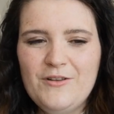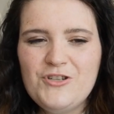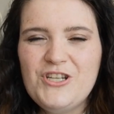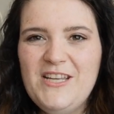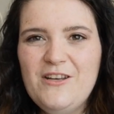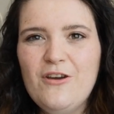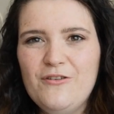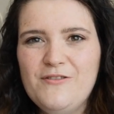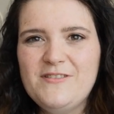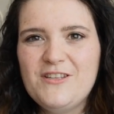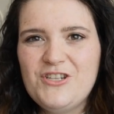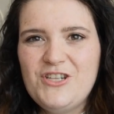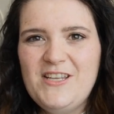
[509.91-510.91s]
she
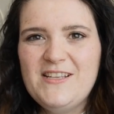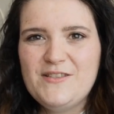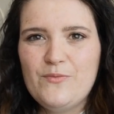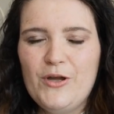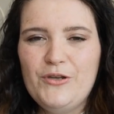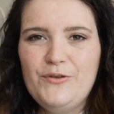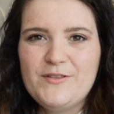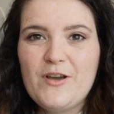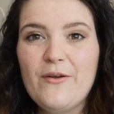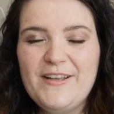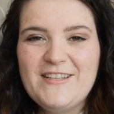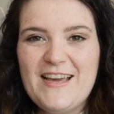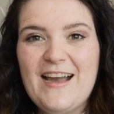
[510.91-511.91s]
knows that she is the one who is
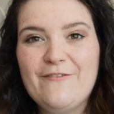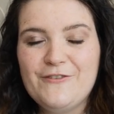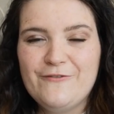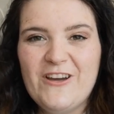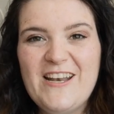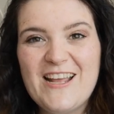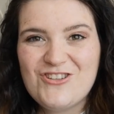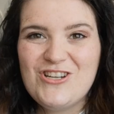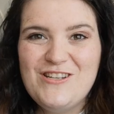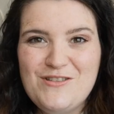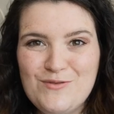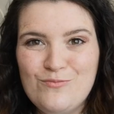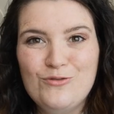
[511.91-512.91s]
going to have to
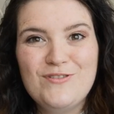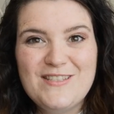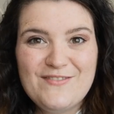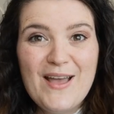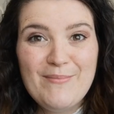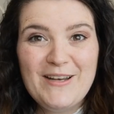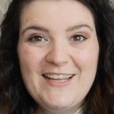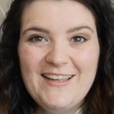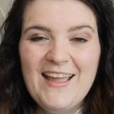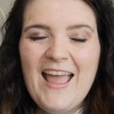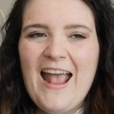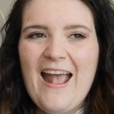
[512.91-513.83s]
financially support this family,